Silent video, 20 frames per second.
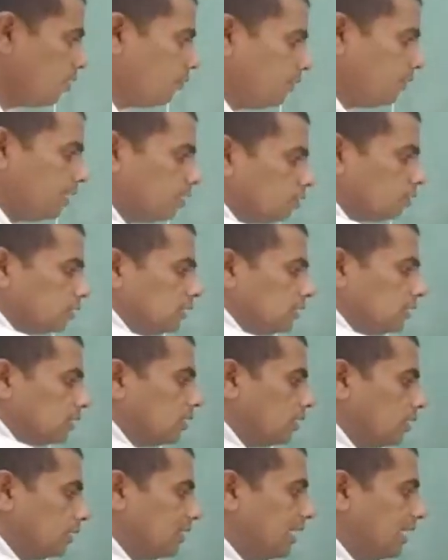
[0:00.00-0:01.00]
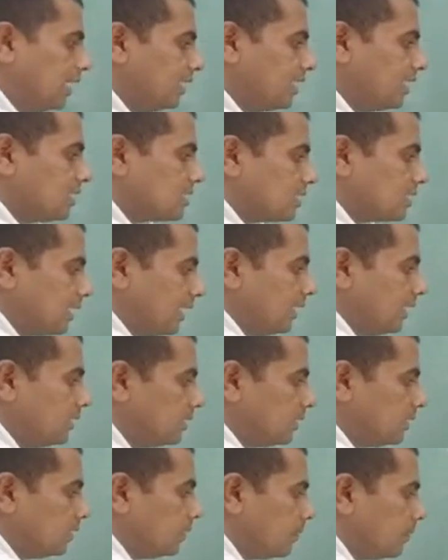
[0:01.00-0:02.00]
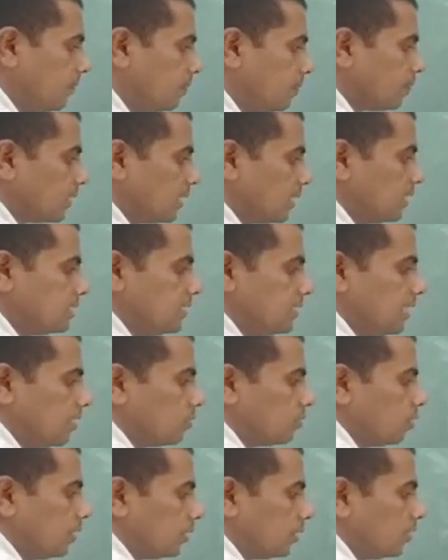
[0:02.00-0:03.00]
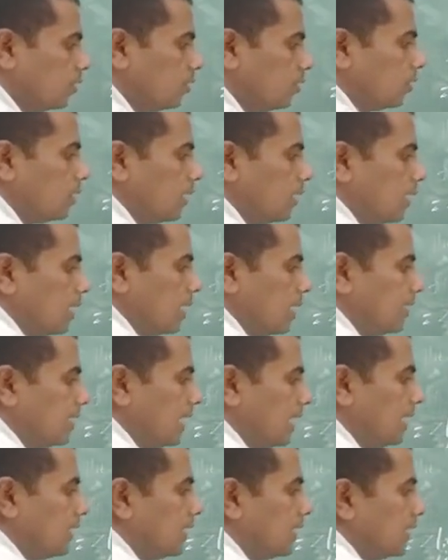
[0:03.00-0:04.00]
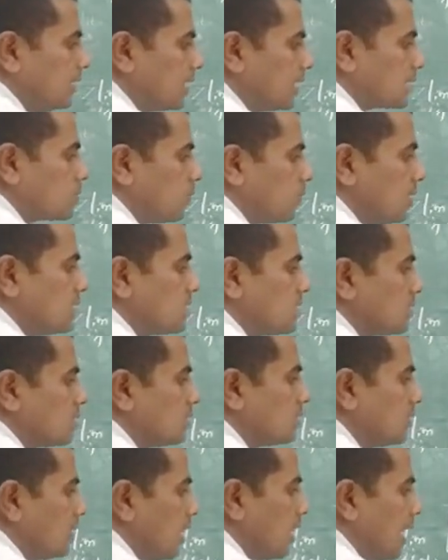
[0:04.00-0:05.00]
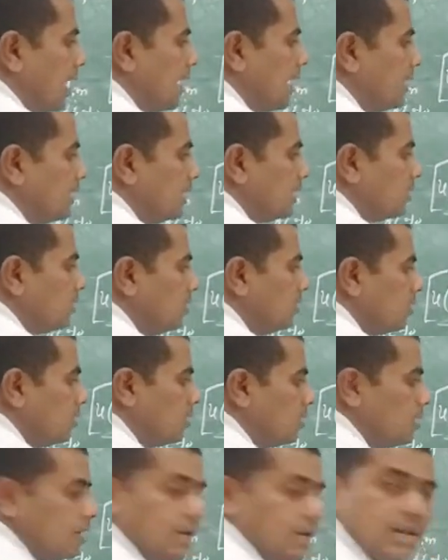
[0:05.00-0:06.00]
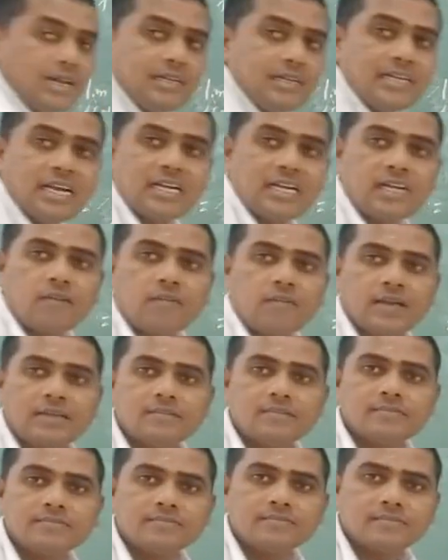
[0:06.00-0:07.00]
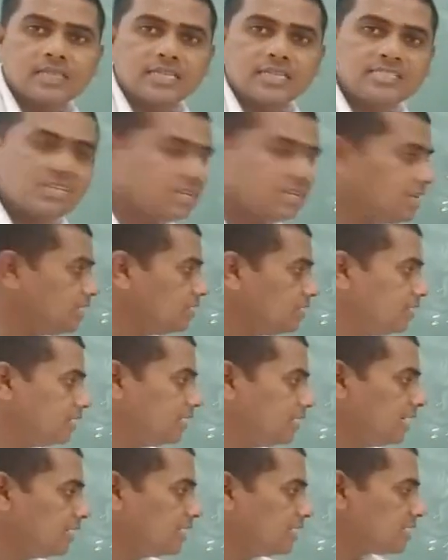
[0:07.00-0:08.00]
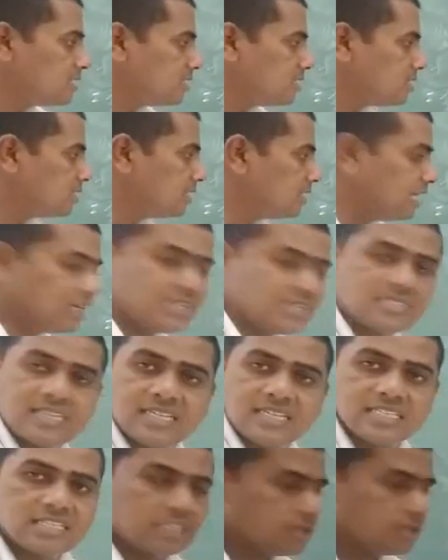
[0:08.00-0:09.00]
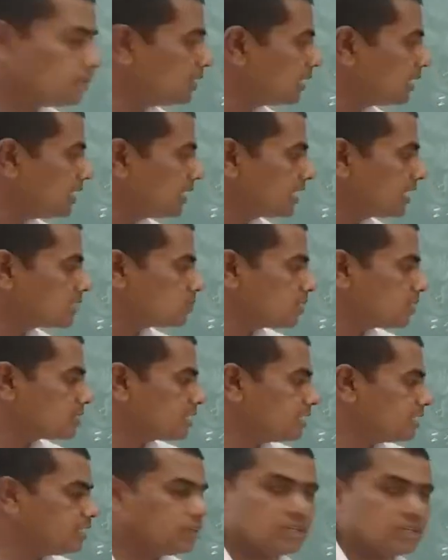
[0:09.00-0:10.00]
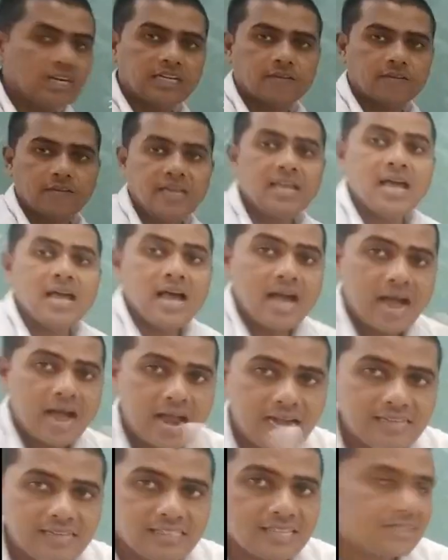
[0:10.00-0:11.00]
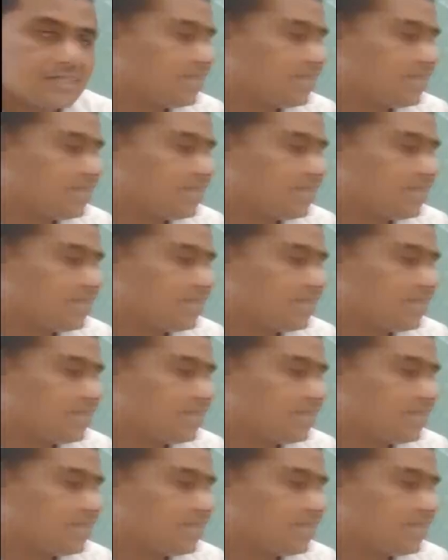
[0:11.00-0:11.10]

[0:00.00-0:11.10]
We know that delta z is equal to delta x plus I into delta y. Is it clear? Delta z is nothing but delta x plus I into delta y. And the